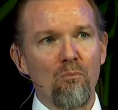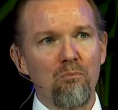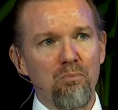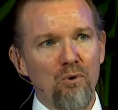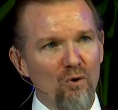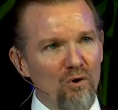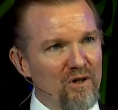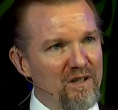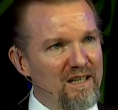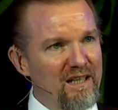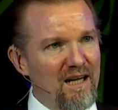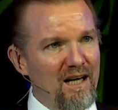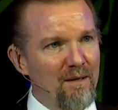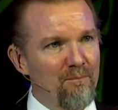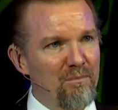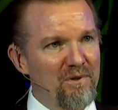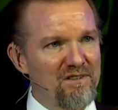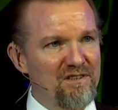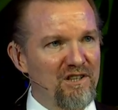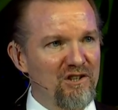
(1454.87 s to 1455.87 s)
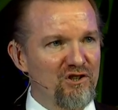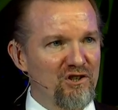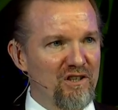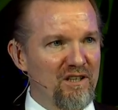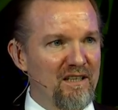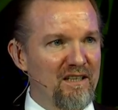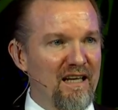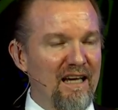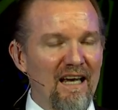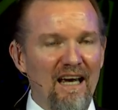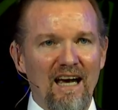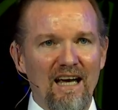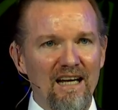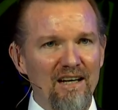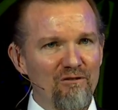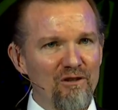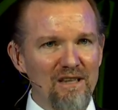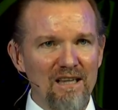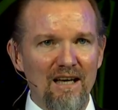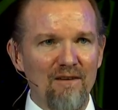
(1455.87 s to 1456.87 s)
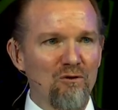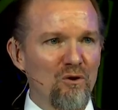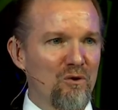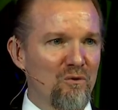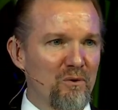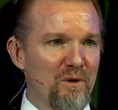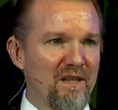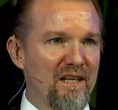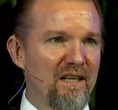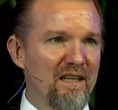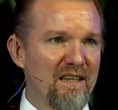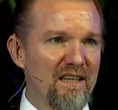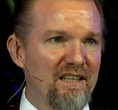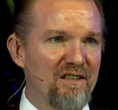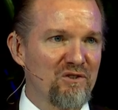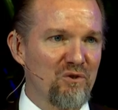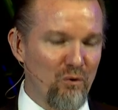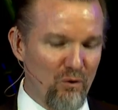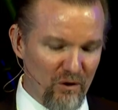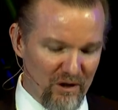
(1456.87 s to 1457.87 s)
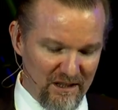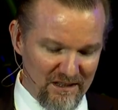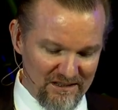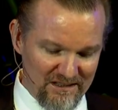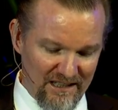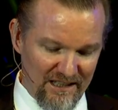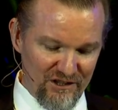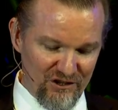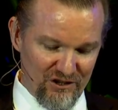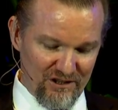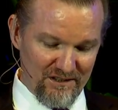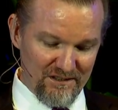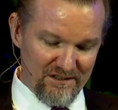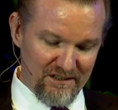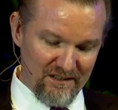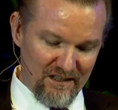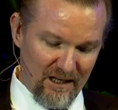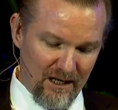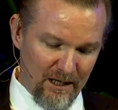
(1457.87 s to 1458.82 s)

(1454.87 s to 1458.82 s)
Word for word: board composition at every level within these organizations.